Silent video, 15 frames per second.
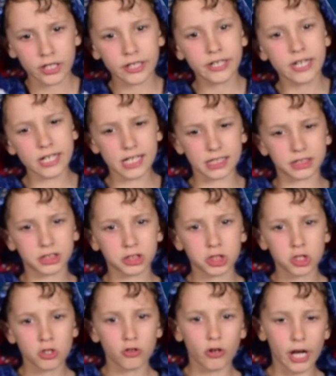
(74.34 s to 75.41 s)
Kiss,
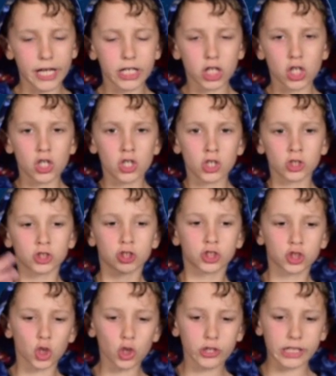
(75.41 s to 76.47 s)
like
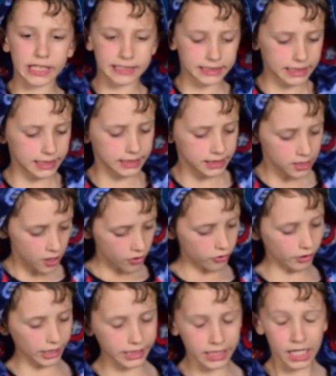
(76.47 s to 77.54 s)
circus, is
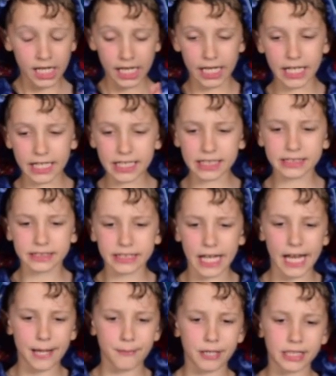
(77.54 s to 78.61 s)
like in his
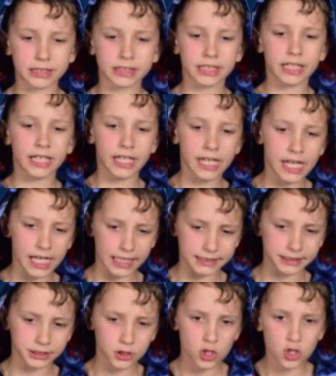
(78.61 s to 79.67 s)
name, it's
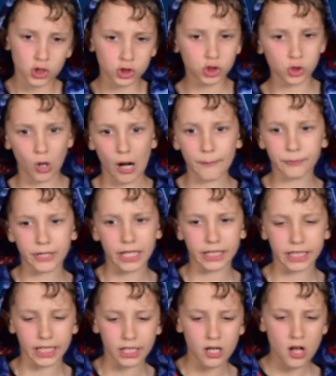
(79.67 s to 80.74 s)
Kiss. So I'm
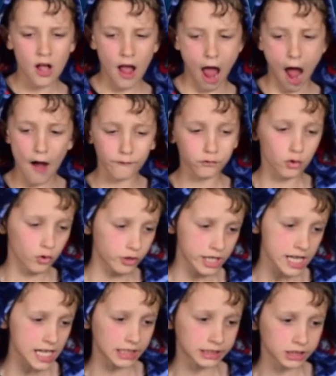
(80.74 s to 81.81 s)
thinking after
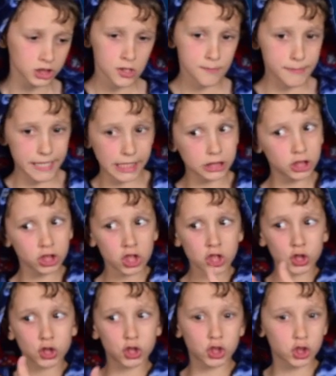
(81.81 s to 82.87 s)
Kiss means
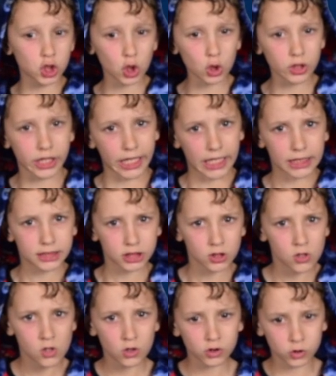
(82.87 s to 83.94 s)
circus.
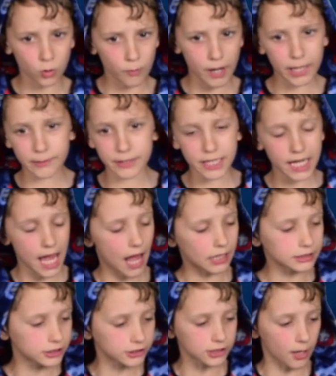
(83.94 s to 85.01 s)
So maybe he
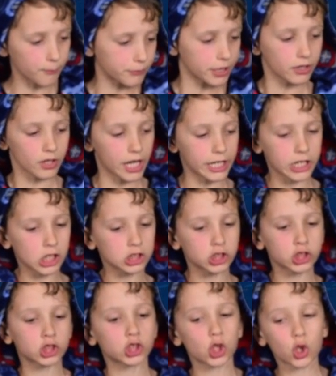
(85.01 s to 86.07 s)
had something like a
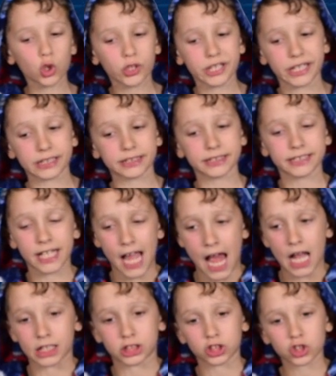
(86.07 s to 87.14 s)
circus
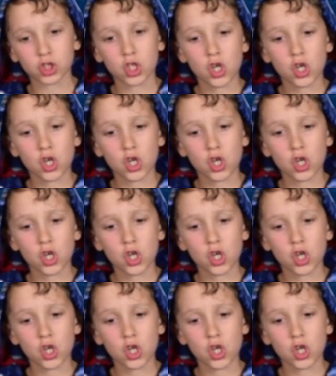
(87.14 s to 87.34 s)
catch.